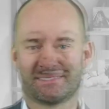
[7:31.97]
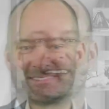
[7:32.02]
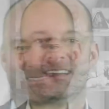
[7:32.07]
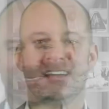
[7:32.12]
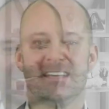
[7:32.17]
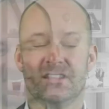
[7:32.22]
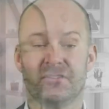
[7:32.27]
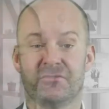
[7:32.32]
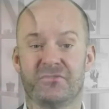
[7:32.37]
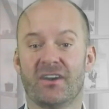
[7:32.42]

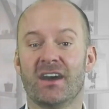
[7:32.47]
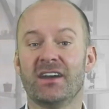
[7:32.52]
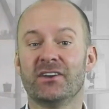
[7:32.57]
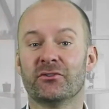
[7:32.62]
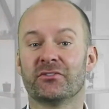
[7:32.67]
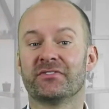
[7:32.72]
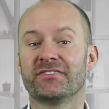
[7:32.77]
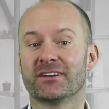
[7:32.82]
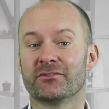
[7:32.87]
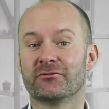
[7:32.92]
And the
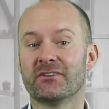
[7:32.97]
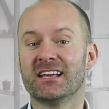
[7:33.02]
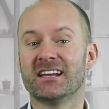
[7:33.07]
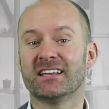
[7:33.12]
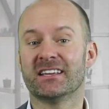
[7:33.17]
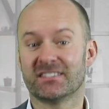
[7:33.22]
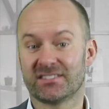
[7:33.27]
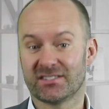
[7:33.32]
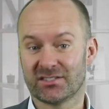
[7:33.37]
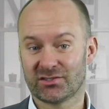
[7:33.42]
final thing
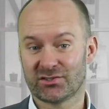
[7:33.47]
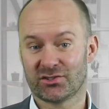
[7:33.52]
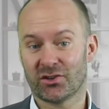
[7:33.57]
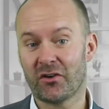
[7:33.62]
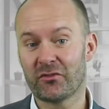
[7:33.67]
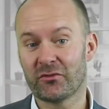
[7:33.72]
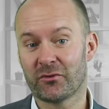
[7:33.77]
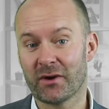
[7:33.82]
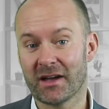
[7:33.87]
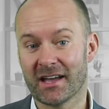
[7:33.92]
really is the
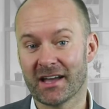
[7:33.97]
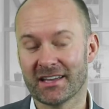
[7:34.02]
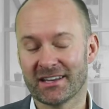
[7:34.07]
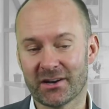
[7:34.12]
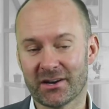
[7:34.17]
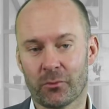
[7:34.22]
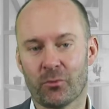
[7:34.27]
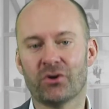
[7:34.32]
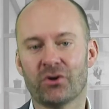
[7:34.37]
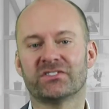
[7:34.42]
software. You
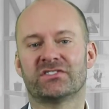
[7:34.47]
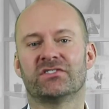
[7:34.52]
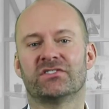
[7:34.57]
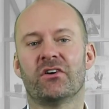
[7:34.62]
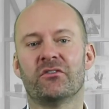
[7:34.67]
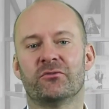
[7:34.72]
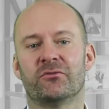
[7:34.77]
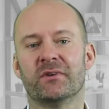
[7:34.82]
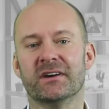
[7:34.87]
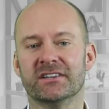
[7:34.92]
know, what
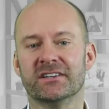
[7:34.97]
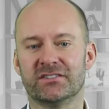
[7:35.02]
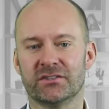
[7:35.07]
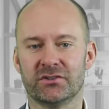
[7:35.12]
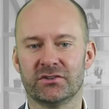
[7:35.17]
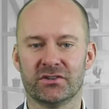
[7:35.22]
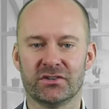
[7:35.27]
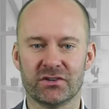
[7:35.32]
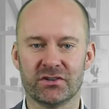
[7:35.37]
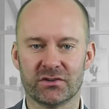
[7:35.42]
software do
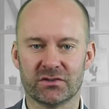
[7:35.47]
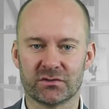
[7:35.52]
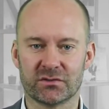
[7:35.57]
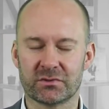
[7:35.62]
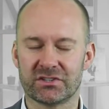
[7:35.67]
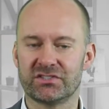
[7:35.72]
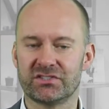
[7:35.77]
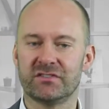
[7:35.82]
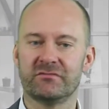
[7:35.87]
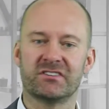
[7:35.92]
you use?
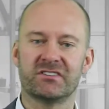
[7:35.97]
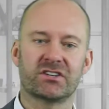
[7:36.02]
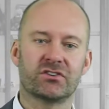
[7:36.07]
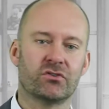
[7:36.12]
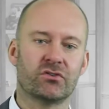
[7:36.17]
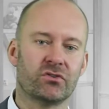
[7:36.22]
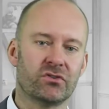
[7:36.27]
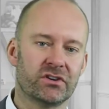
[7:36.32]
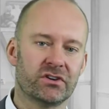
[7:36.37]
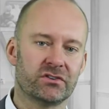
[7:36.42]
Once you've
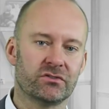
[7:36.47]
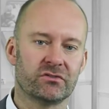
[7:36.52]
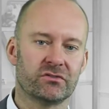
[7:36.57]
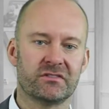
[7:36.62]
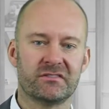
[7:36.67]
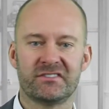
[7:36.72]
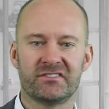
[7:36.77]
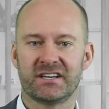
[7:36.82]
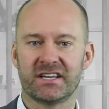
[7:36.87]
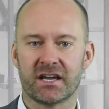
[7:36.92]
recorded all
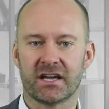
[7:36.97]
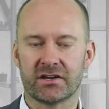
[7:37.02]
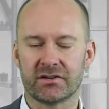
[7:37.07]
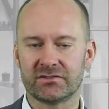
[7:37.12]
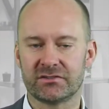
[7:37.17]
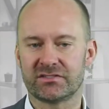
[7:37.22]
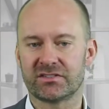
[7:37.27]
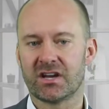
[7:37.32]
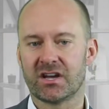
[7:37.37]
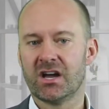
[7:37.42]
the
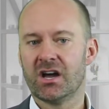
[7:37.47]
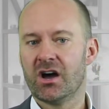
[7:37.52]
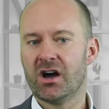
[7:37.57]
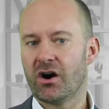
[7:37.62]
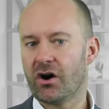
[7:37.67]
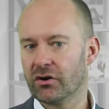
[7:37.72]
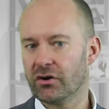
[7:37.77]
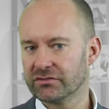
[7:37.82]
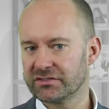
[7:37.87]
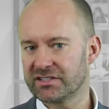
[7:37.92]
videos
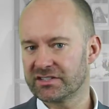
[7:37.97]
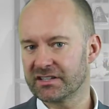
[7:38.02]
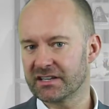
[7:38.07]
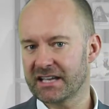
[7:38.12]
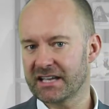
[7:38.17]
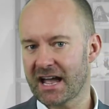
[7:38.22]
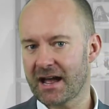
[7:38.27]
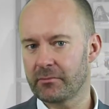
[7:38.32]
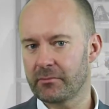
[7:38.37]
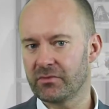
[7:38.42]
onto the
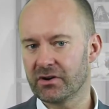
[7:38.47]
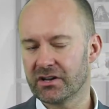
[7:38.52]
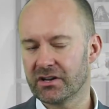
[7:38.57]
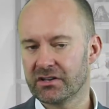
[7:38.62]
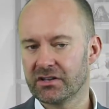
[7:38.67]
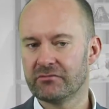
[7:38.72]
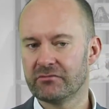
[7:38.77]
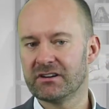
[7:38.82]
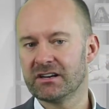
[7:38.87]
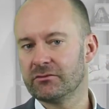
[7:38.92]
camera,
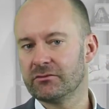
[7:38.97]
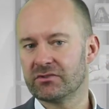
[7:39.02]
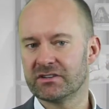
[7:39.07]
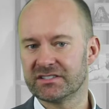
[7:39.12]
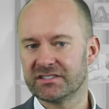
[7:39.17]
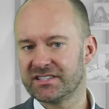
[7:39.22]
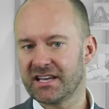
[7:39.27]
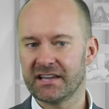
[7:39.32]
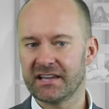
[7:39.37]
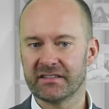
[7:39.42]
you really
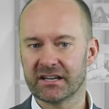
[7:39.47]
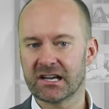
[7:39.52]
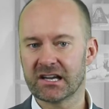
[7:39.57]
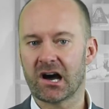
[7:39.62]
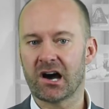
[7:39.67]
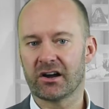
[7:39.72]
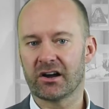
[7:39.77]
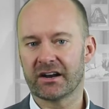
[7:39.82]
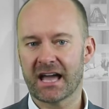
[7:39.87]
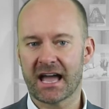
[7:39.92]
want to take the
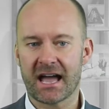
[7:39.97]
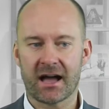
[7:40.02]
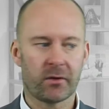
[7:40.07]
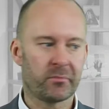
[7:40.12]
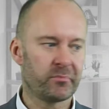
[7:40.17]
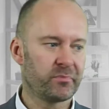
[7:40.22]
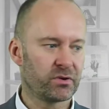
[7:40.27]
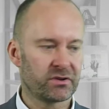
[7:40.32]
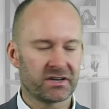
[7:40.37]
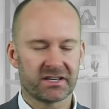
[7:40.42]
card
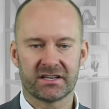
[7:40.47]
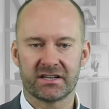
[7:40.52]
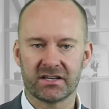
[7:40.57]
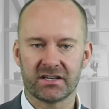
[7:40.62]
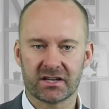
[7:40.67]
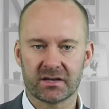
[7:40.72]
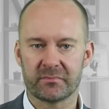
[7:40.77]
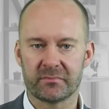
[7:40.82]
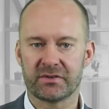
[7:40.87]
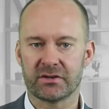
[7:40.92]
out, put it in
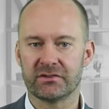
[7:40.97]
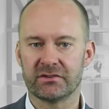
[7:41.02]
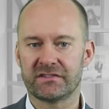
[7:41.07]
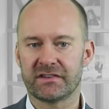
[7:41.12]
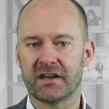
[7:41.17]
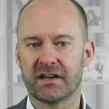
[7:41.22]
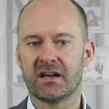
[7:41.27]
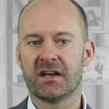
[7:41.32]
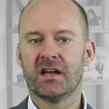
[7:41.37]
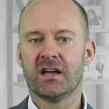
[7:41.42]
your
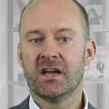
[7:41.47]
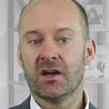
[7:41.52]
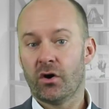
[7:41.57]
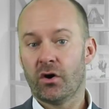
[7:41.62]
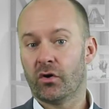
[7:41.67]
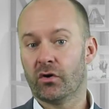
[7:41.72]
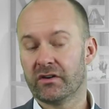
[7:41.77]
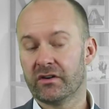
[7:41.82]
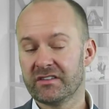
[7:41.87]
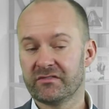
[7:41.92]
computer,
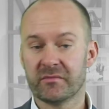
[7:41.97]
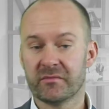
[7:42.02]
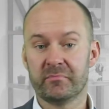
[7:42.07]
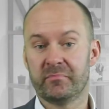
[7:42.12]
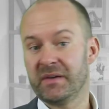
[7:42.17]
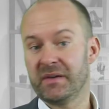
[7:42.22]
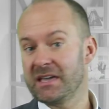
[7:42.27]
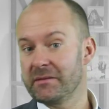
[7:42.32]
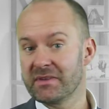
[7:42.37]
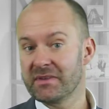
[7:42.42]
or even
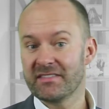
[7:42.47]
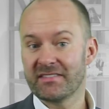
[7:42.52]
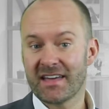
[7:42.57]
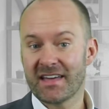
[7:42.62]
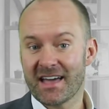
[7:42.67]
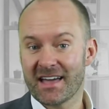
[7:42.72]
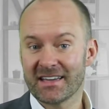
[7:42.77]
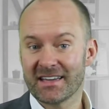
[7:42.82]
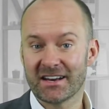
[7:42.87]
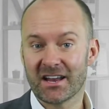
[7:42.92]
beam it
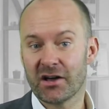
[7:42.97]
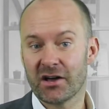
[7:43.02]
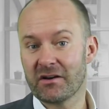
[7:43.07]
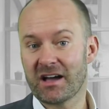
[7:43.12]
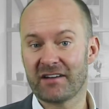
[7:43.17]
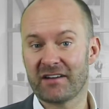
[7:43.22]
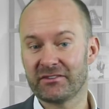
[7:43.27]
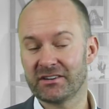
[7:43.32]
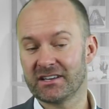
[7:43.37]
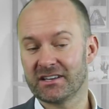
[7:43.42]
there, you know,
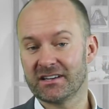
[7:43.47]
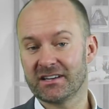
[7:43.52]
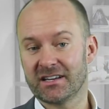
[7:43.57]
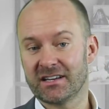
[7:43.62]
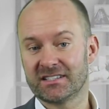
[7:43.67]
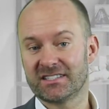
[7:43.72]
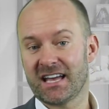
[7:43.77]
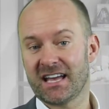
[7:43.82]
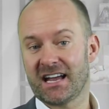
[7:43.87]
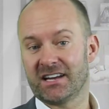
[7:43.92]
have it
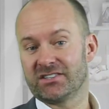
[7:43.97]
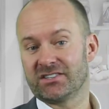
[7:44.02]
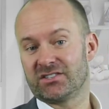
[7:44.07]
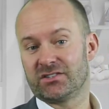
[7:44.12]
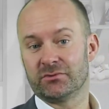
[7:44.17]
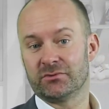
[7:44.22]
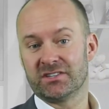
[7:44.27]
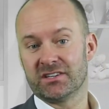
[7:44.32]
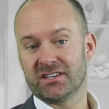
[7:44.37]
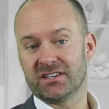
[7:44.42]
attached
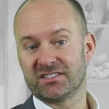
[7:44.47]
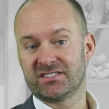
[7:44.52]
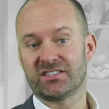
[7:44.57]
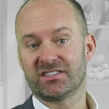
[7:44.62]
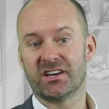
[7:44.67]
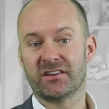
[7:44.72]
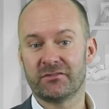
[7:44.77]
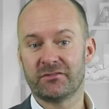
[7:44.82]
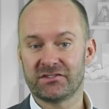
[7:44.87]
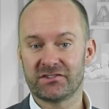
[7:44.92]
to a
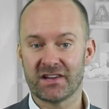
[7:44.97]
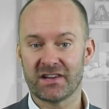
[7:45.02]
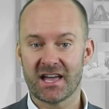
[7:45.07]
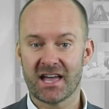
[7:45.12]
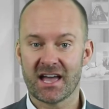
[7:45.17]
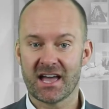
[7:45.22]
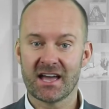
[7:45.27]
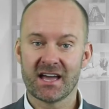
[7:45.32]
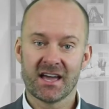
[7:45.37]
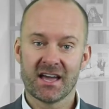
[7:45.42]
server
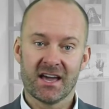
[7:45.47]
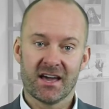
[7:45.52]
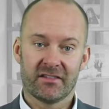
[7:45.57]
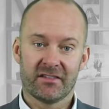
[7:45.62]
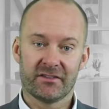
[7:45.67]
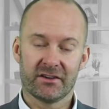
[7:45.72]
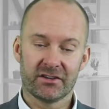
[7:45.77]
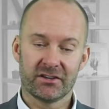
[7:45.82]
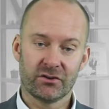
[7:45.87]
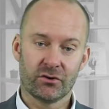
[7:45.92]
share,
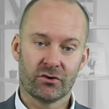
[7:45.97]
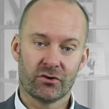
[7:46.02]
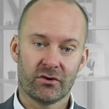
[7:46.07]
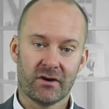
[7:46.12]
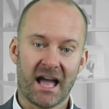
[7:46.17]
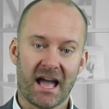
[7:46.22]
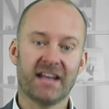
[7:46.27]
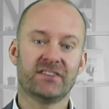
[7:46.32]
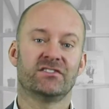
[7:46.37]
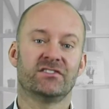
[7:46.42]
that
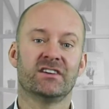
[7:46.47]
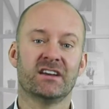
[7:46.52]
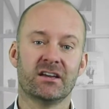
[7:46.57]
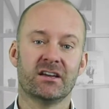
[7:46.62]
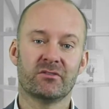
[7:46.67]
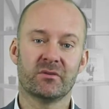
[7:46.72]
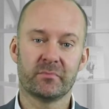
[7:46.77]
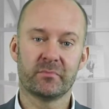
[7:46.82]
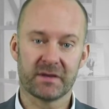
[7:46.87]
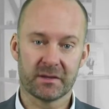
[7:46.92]
your
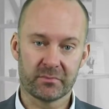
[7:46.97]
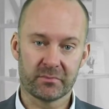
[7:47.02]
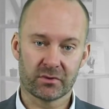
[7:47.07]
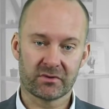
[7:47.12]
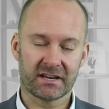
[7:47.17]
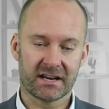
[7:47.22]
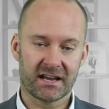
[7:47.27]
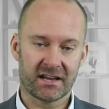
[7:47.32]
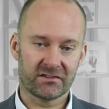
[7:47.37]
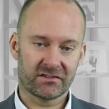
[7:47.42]
engineering people
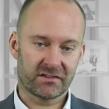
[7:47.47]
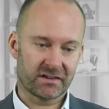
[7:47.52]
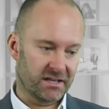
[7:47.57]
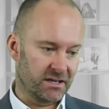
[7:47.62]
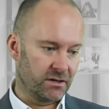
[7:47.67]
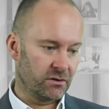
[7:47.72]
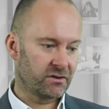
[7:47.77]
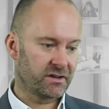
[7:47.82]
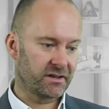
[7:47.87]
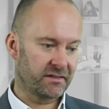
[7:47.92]
can
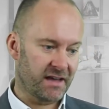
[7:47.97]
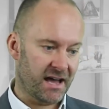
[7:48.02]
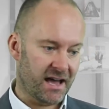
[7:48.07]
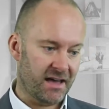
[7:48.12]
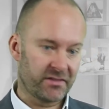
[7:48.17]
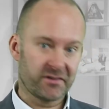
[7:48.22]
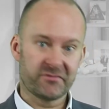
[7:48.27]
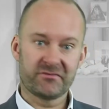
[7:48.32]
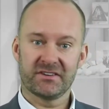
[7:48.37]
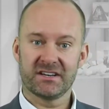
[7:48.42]
actually look at
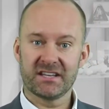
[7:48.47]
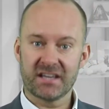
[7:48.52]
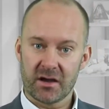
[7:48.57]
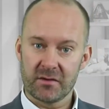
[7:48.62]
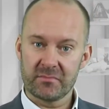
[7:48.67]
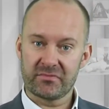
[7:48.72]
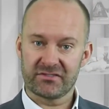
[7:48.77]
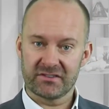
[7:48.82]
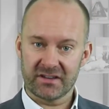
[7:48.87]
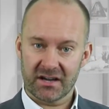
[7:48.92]
that. The
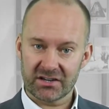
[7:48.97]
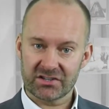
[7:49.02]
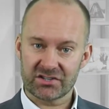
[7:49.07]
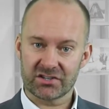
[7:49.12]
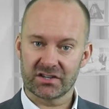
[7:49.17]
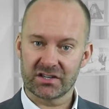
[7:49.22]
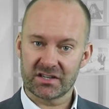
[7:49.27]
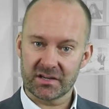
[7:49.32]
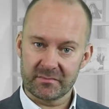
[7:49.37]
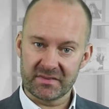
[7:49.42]
video
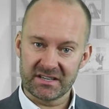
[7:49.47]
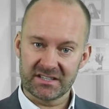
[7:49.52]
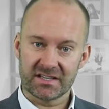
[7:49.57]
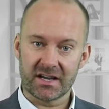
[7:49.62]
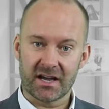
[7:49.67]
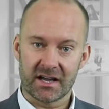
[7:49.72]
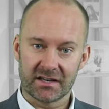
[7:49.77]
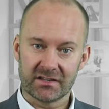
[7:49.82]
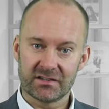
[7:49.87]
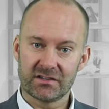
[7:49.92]
production can be
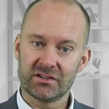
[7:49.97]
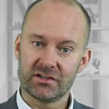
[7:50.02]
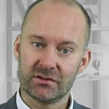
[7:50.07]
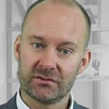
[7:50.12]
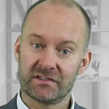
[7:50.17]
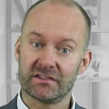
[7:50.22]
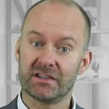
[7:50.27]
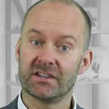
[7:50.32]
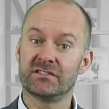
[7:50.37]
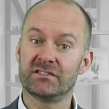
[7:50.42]
done
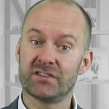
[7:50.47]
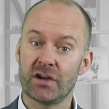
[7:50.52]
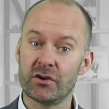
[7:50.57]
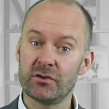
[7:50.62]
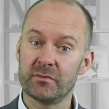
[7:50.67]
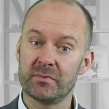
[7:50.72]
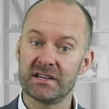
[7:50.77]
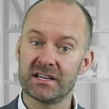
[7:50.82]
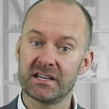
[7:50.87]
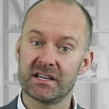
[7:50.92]
using
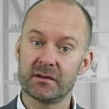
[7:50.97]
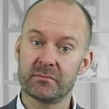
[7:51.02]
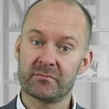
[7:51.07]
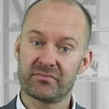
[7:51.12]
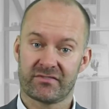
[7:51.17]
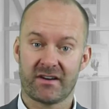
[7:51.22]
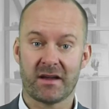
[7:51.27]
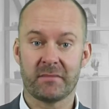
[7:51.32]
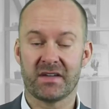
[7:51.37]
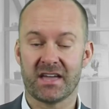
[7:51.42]
Adobe
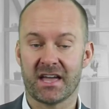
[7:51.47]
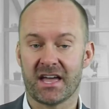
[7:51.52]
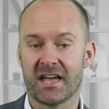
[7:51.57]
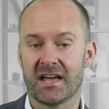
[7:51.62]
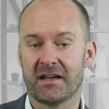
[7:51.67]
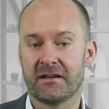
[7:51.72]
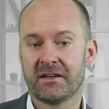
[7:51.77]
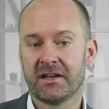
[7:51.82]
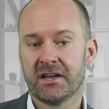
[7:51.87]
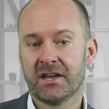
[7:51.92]

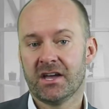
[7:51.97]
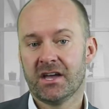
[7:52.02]
Premiere.